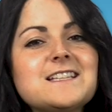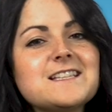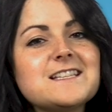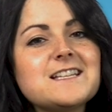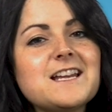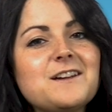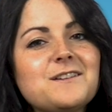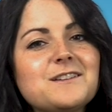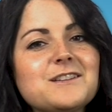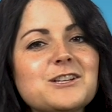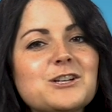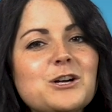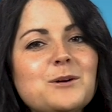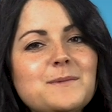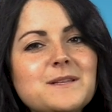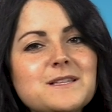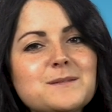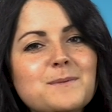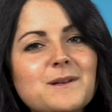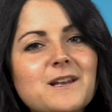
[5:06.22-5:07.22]
us know in the
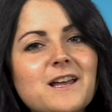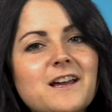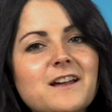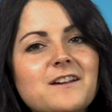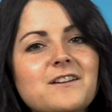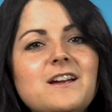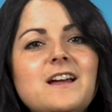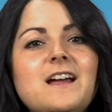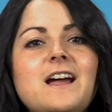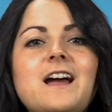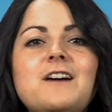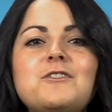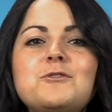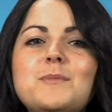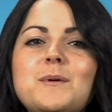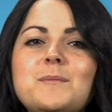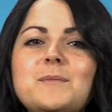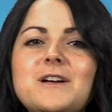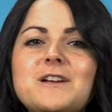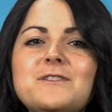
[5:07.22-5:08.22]
comments below, and
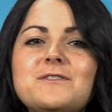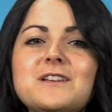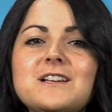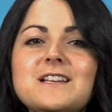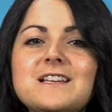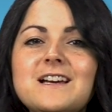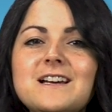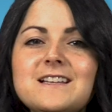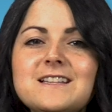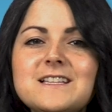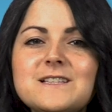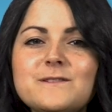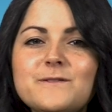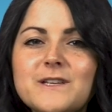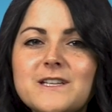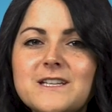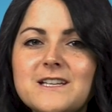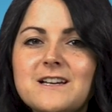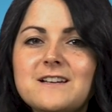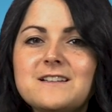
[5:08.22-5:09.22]
remember, if you like these
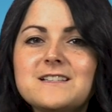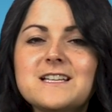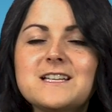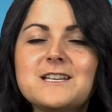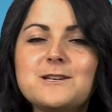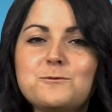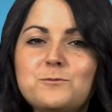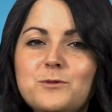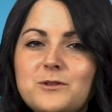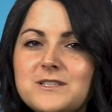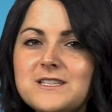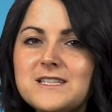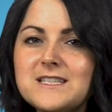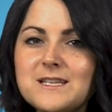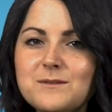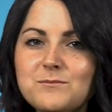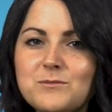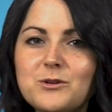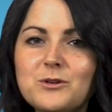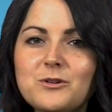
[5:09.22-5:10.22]
videos and you want to
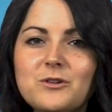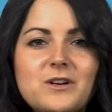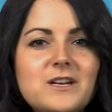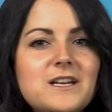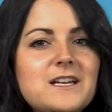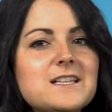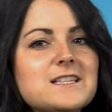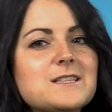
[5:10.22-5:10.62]
see more,